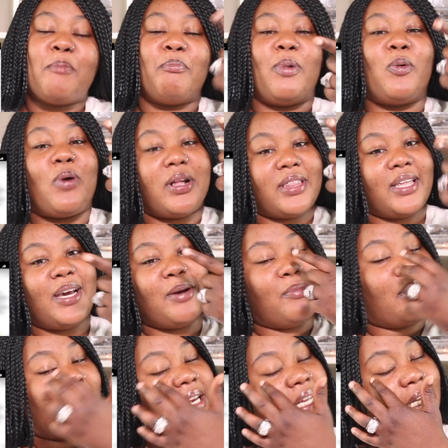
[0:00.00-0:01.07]
But one thing
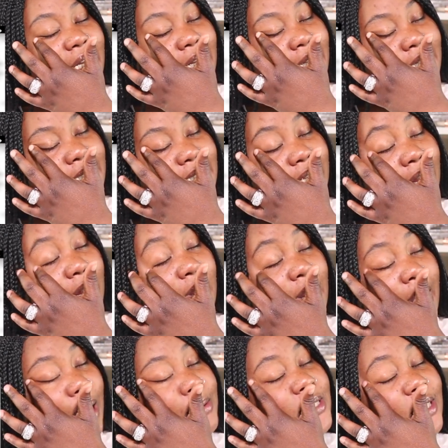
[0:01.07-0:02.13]
about Nicki is that her
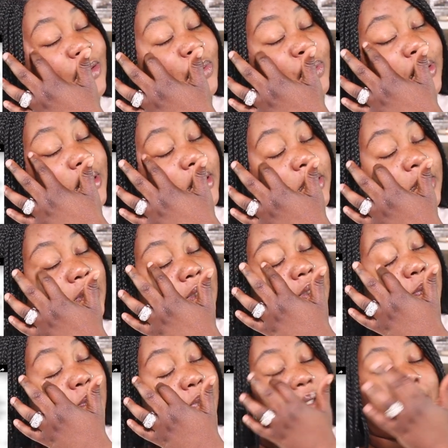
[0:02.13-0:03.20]
caption
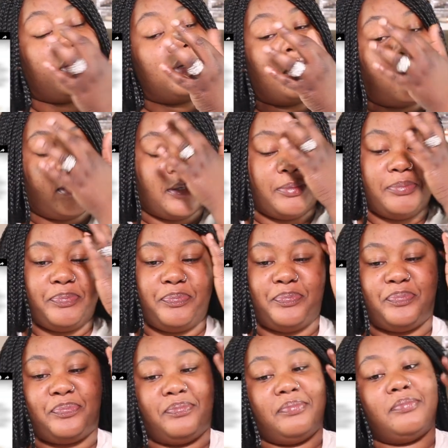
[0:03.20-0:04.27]
will
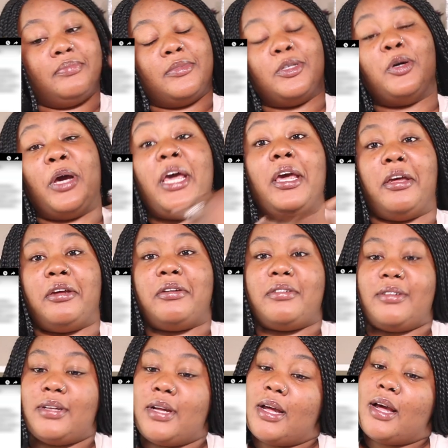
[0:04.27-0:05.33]
hit.
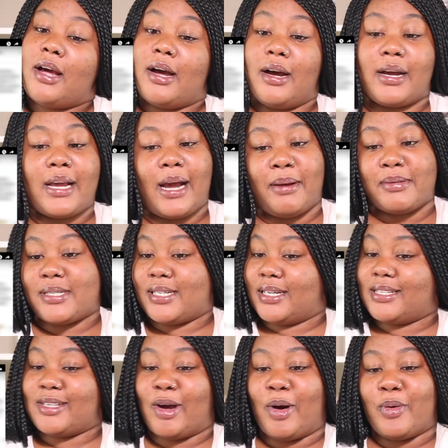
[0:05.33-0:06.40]
Her
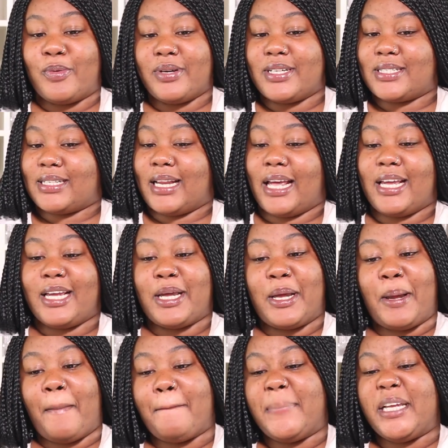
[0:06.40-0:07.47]
caption always like
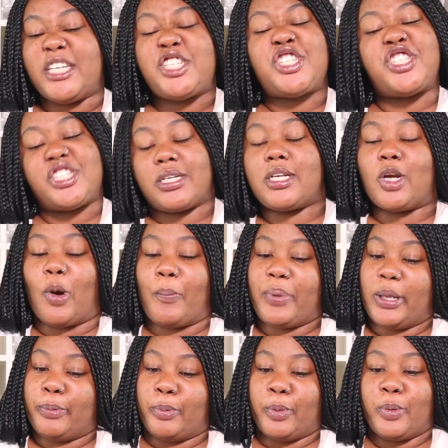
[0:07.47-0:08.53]
be shitting on
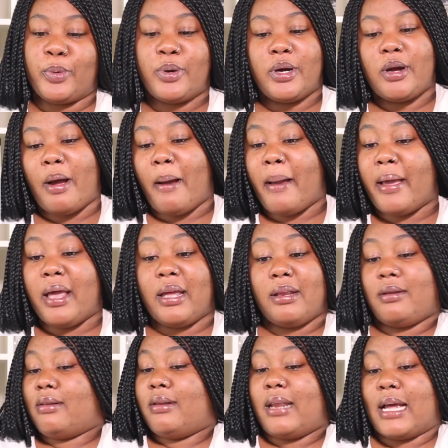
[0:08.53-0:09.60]
people,
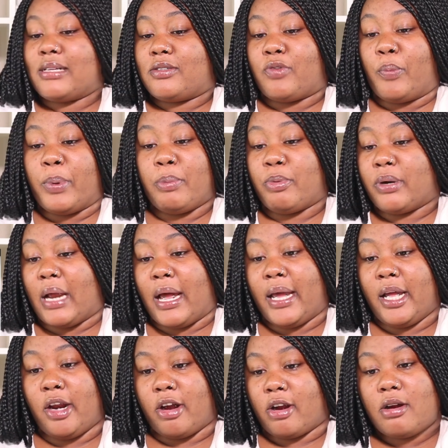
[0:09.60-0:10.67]
and that's for people that
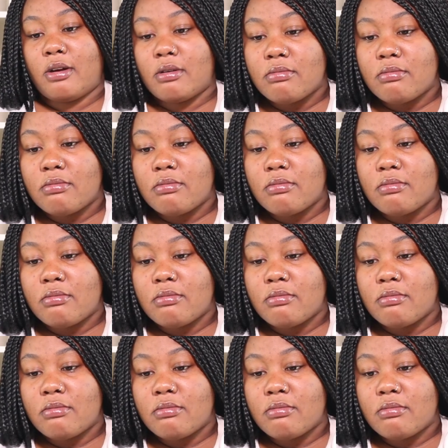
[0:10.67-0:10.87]
hate her.